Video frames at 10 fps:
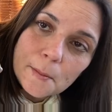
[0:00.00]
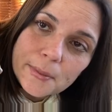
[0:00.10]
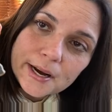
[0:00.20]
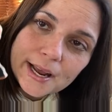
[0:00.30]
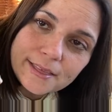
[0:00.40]

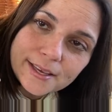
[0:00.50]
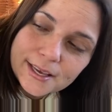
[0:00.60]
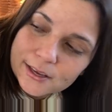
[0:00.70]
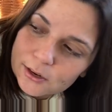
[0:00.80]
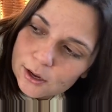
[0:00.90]
But I think
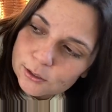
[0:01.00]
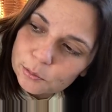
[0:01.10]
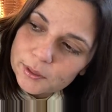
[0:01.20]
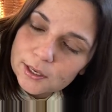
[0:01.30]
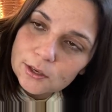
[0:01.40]
he could also
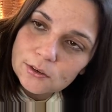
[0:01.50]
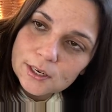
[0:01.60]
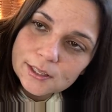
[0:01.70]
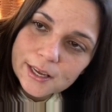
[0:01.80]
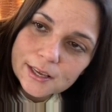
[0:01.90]
be cute
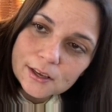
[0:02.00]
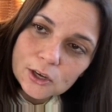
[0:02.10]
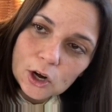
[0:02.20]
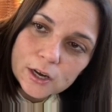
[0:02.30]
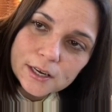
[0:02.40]
in like a
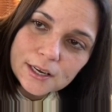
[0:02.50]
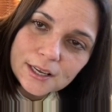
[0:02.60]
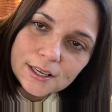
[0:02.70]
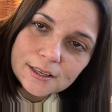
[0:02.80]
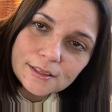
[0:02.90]

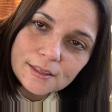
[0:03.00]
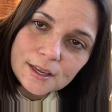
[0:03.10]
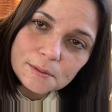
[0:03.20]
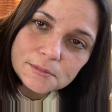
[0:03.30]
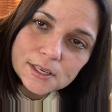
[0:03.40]
gardeny
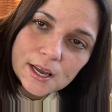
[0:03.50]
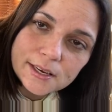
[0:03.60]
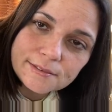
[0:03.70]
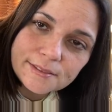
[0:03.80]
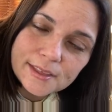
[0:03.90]
themed
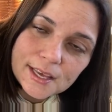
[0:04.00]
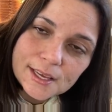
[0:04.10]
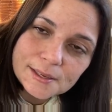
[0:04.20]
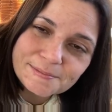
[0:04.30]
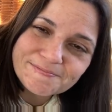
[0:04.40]
kind of
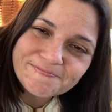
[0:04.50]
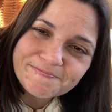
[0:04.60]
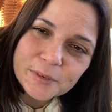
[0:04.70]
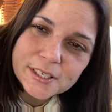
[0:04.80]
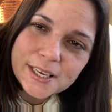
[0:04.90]
thing
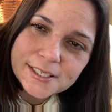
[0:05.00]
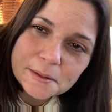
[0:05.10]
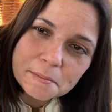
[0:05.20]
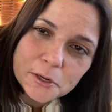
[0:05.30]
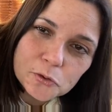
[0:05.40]
because he has the
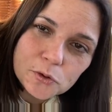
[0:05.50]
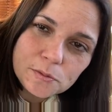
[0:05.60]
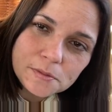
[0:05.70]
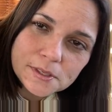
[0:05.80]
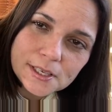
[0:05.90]

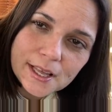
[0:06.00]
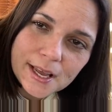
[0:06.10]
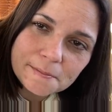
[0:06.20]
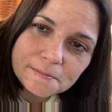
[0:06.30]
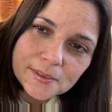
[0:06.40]
mushrooms. See that?